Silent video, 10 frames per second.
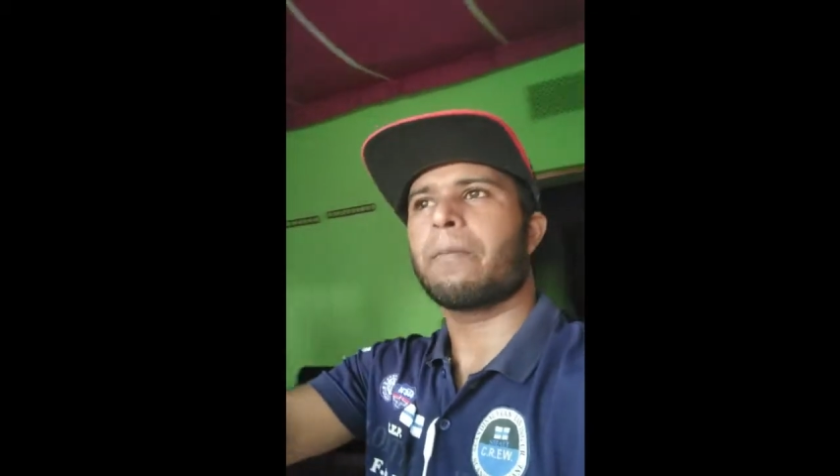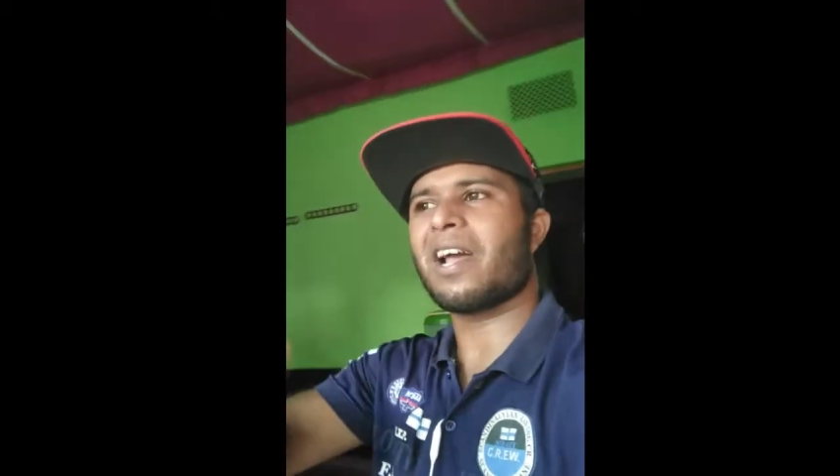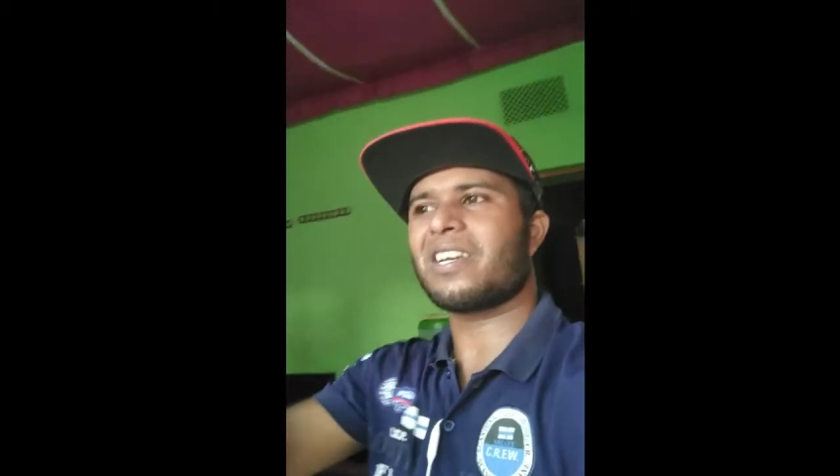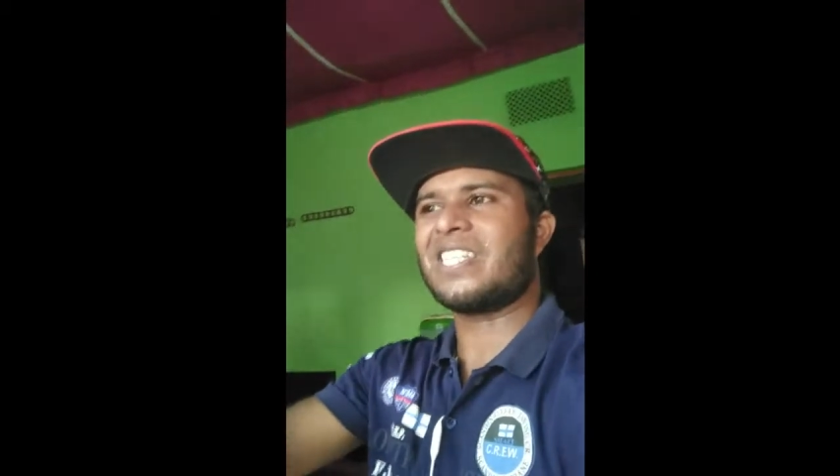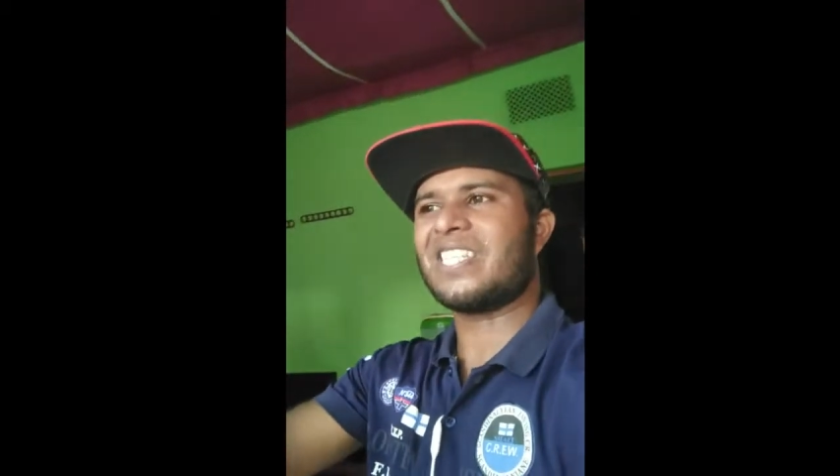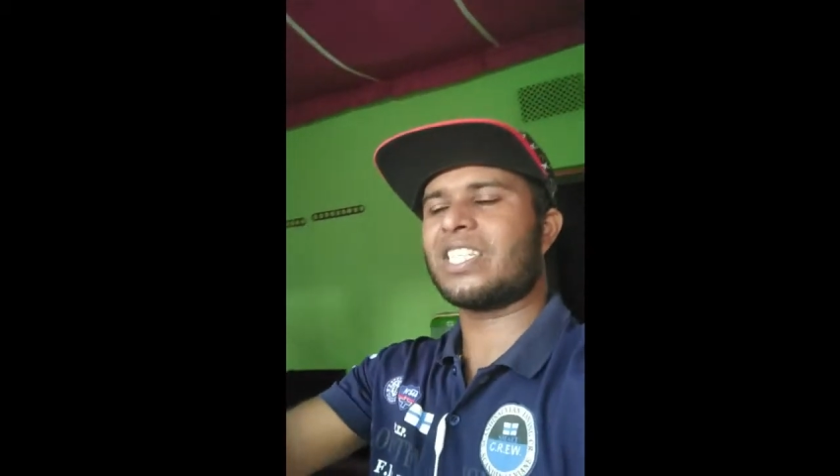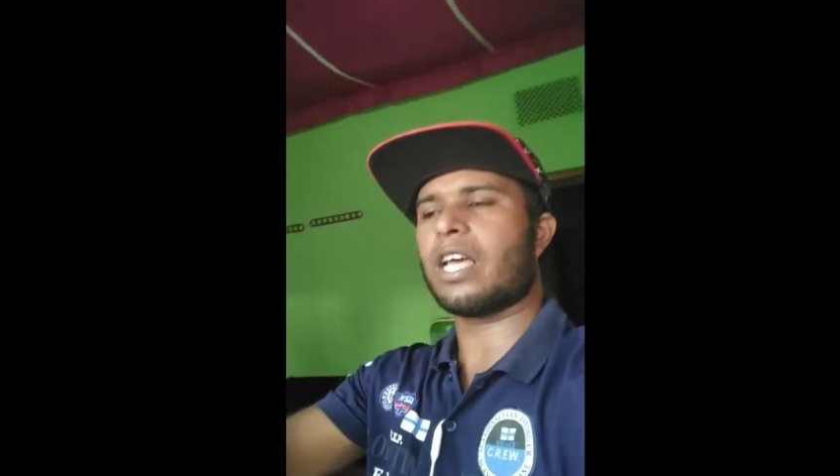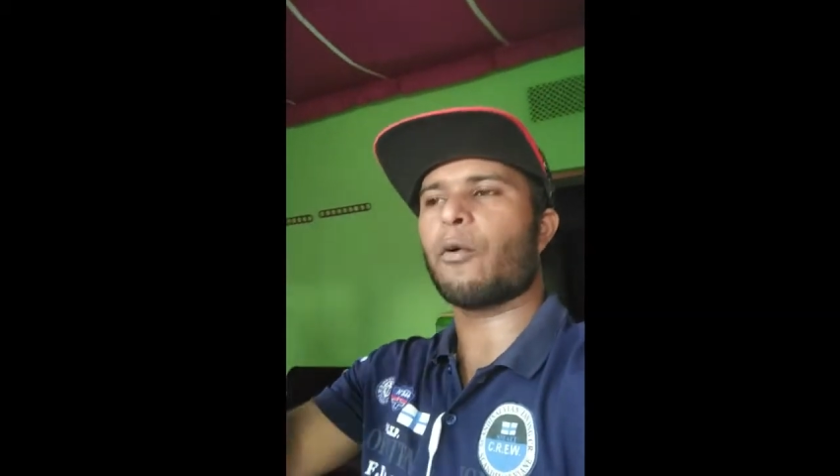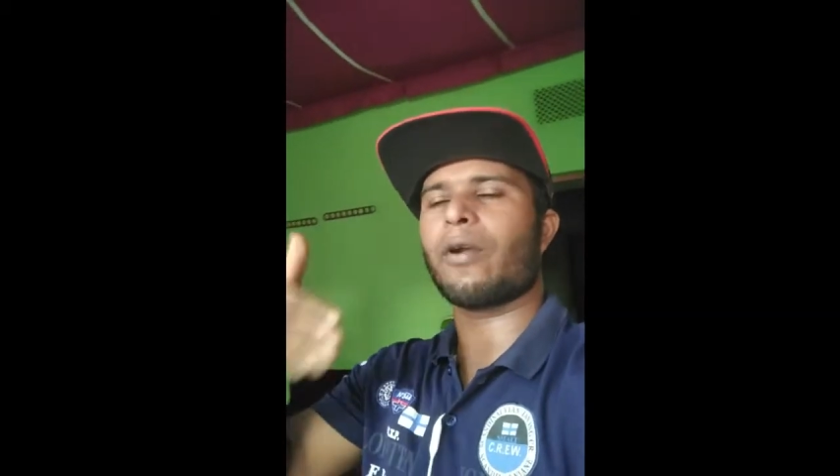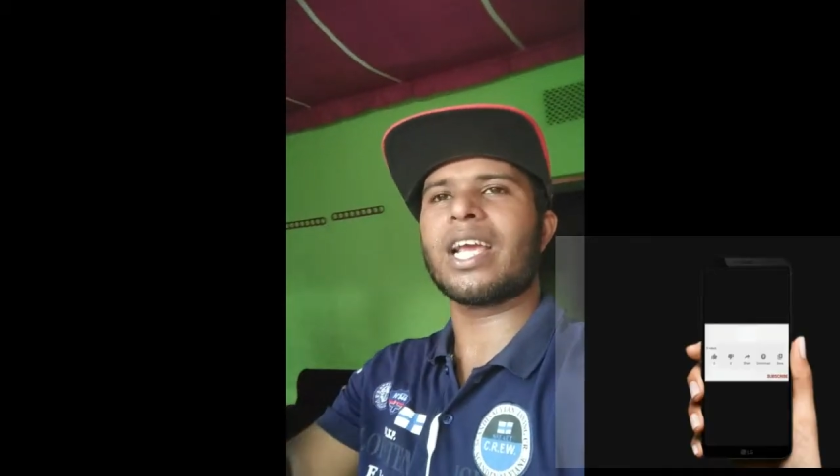
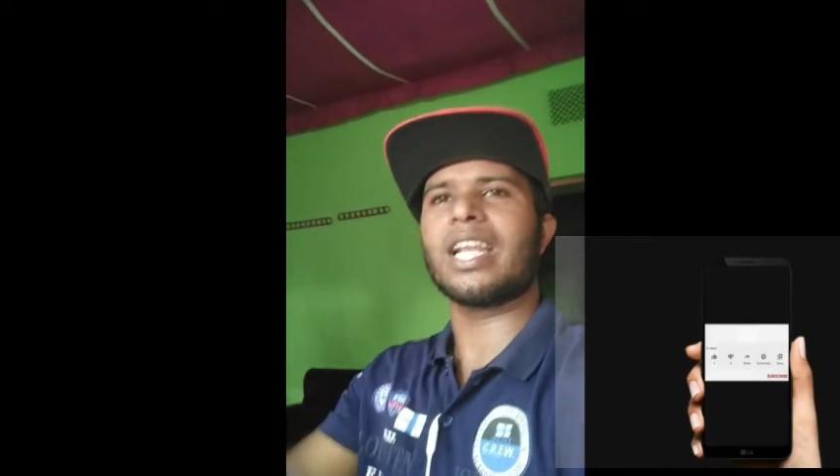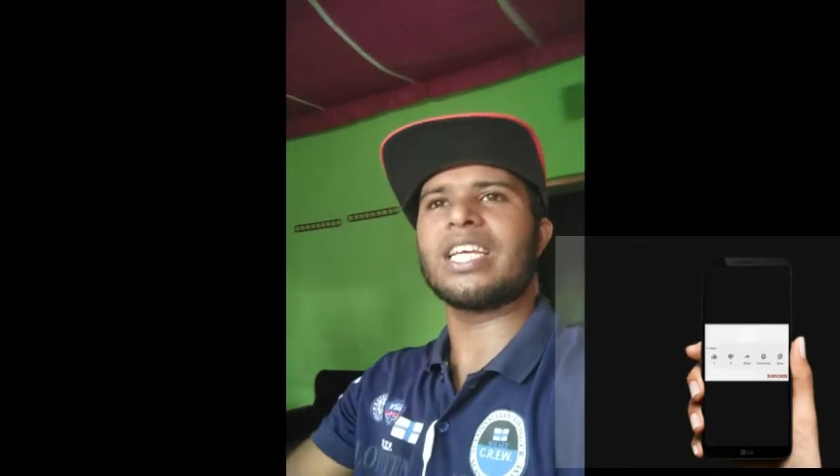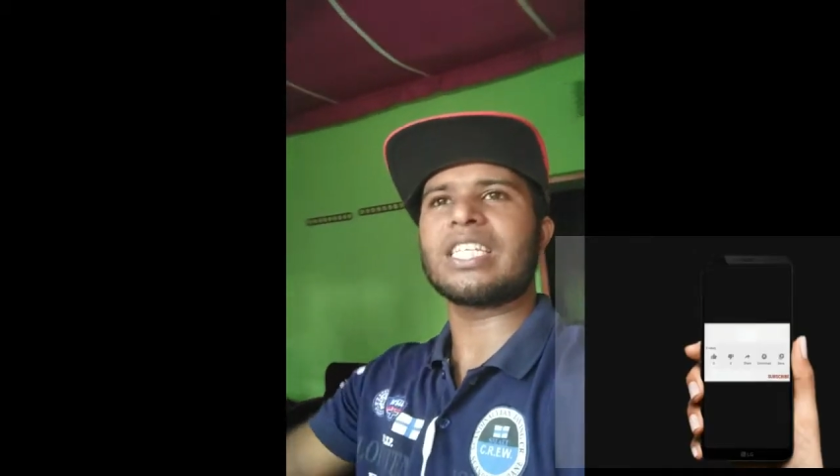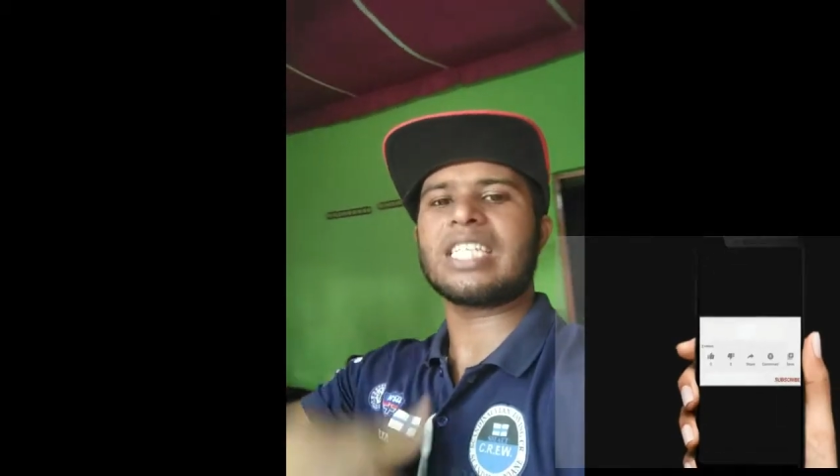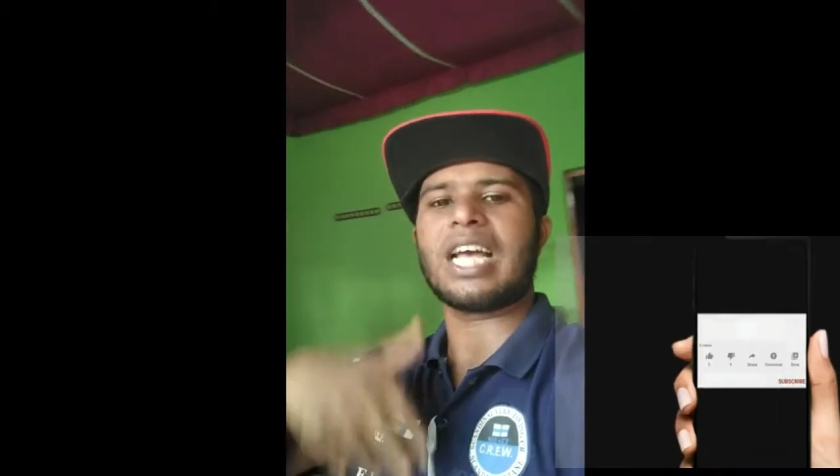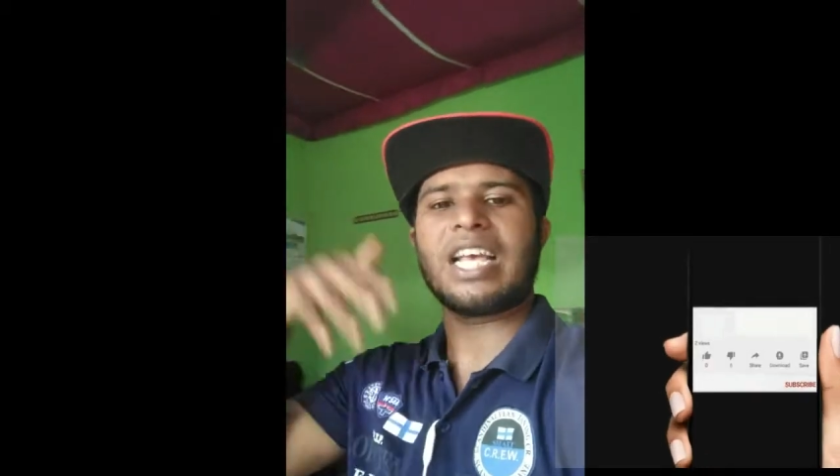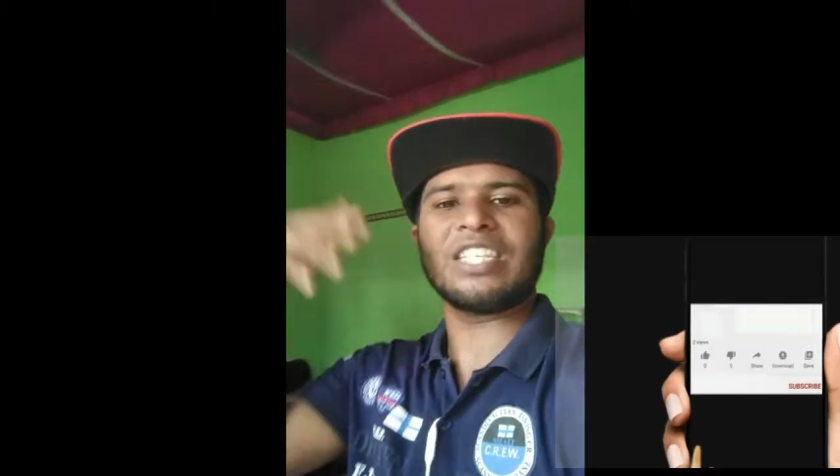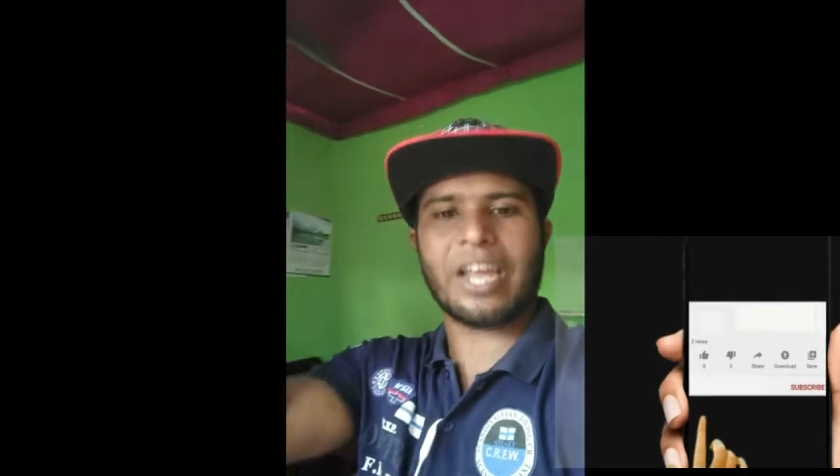practiced our English uh,